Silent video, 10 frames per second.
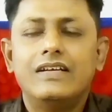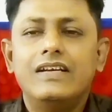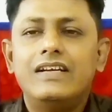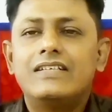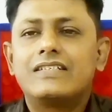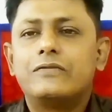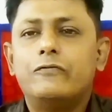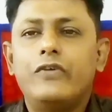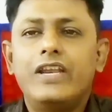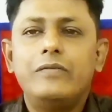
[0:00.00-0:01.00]
It's
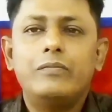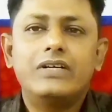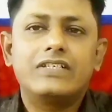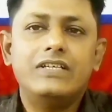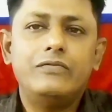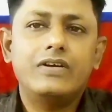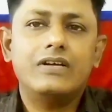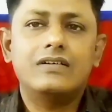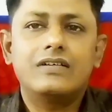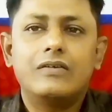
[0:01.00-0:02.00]
very much
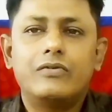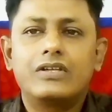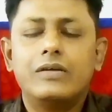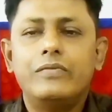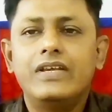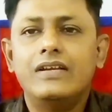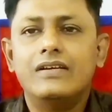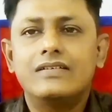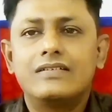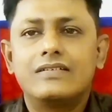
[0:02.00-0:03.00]
difficult for the
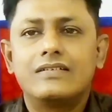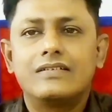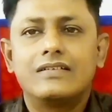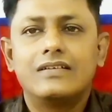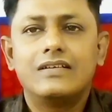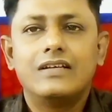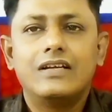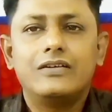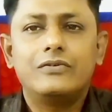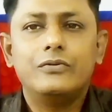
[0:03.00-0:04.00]
beginners
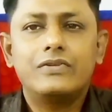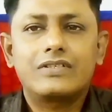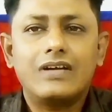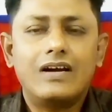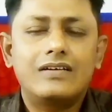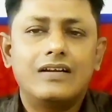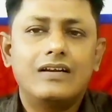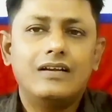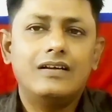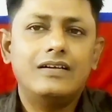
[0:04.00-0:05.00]
to start
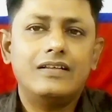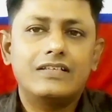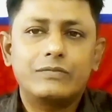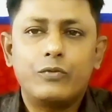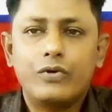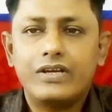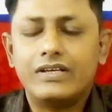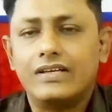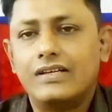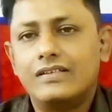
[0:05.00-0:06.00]
learning spoken
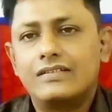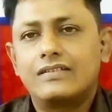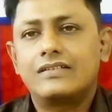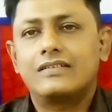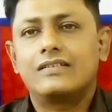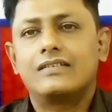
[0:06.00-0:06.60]
English.